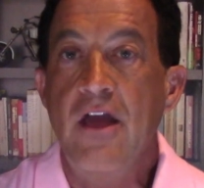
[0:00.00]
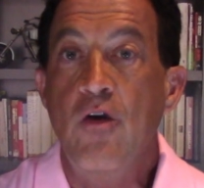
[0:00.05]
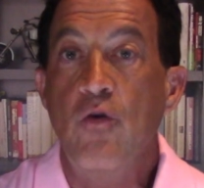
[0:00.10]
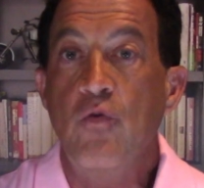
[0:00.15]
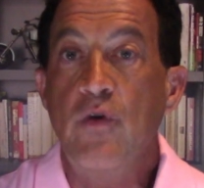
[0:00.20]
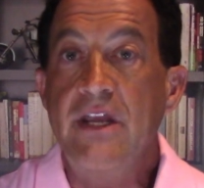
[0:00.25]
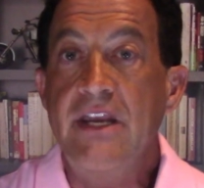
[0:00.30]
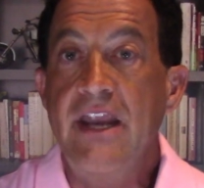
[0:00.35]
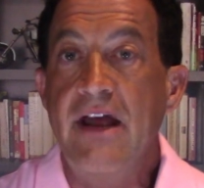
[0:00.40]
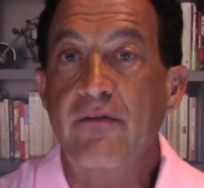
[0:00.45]

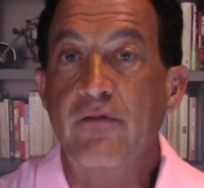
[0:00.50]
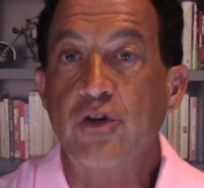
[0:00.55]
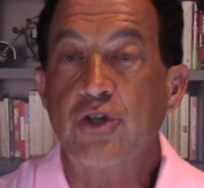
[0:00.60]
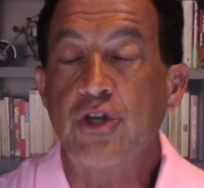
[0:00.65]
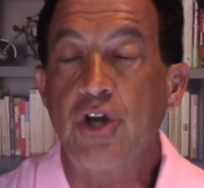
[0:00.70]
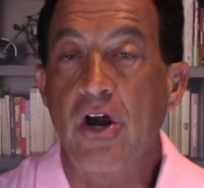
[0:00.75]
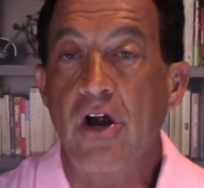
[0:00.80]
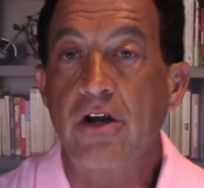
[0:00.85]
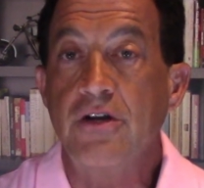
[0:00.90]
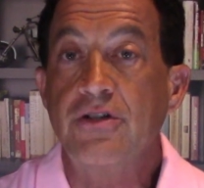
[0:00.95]
We never
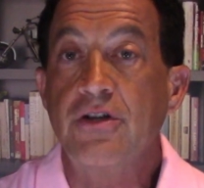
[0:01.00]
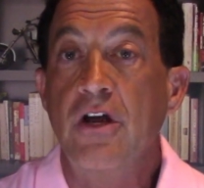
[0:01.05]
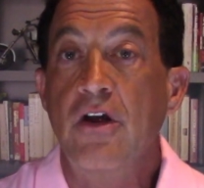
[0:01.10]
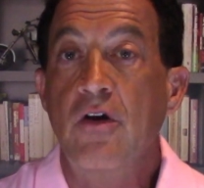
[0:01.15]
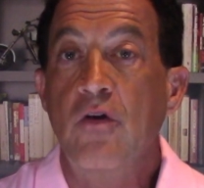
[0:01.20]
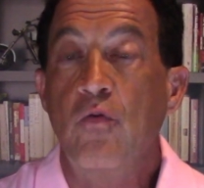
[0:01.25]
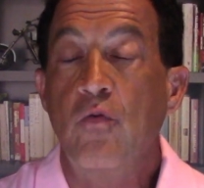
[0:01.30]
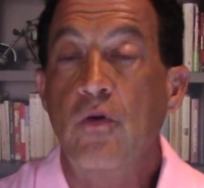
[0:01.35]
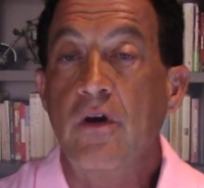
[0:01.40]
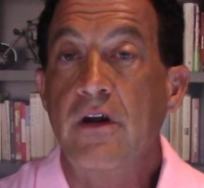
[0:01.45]
charge.
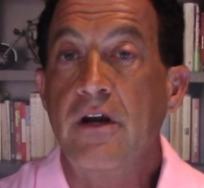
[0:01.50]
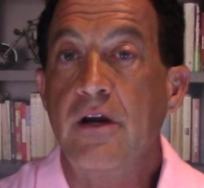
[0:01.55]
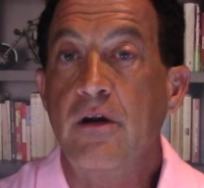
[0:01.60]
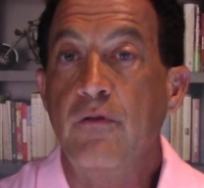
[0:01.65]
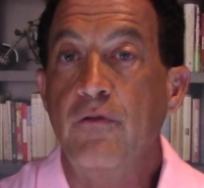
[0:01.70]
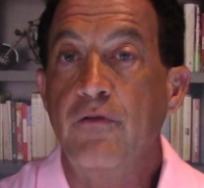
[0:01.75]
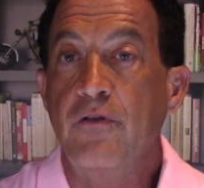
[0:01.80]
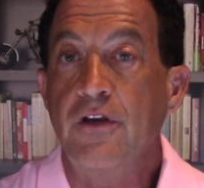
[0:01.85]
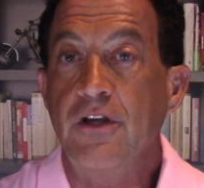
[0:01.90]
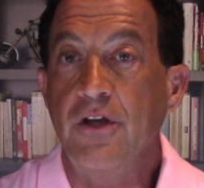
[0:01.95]
We're here
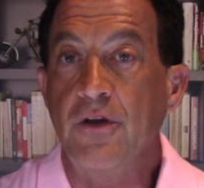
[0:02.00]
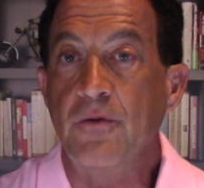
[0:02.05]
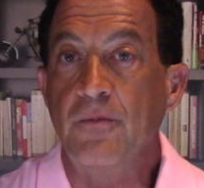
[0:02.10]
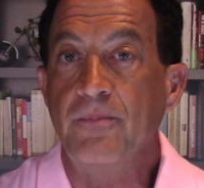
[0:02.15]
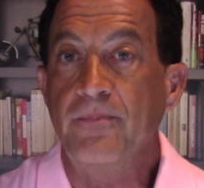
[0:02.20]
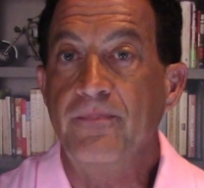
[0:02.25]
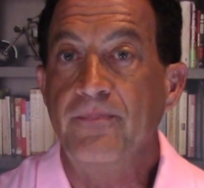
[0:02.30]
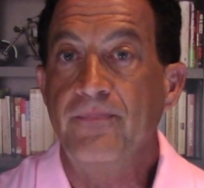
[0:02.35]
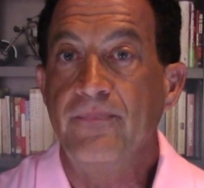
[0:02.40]
for you.